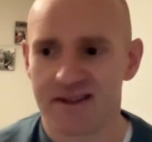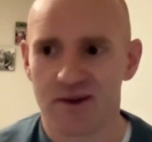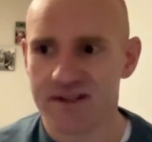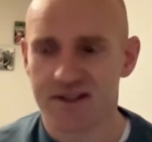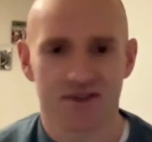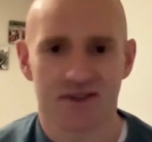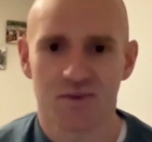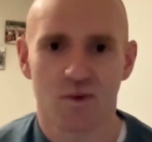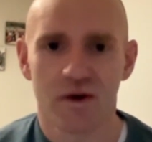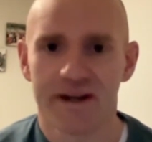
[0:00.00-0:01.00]
I'd always used to
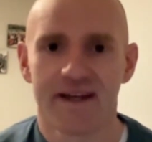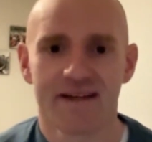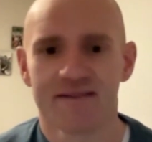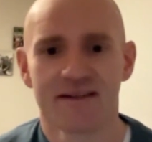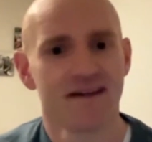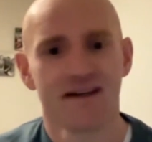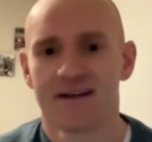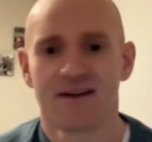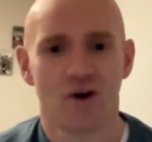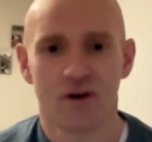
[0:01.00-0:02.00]
just walk in
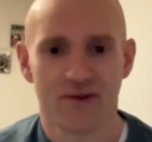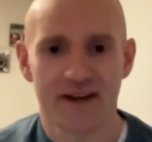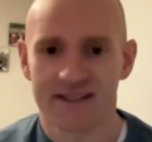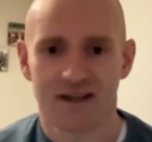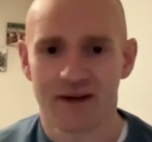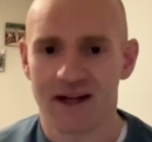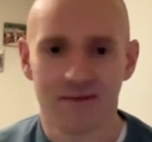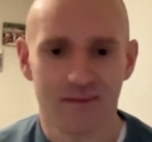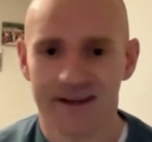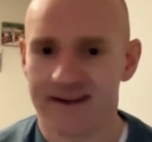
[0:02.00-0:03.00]
off racing in
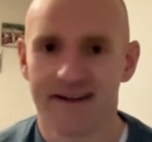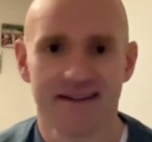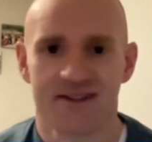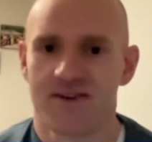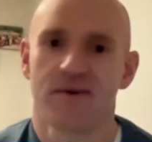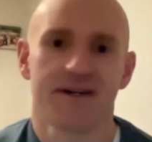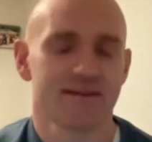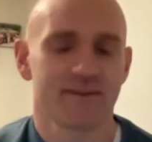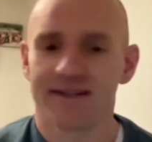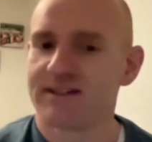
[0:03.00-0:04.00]
Palma being like, I don't know what it
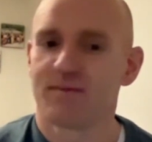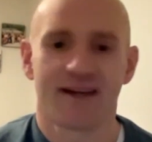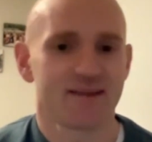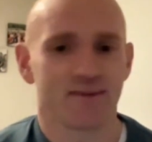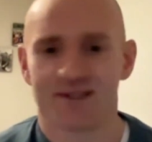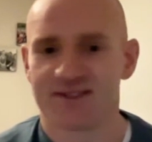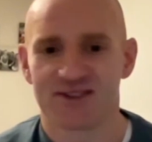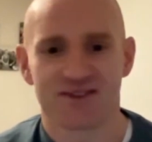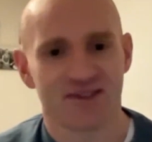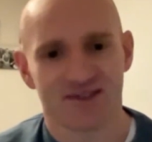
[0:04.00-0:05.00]
is about this place, but it
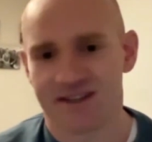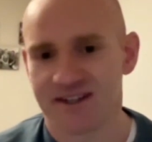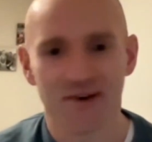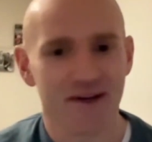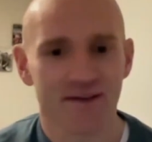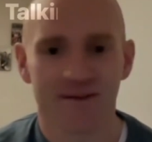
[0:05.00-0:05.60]
just does not agree with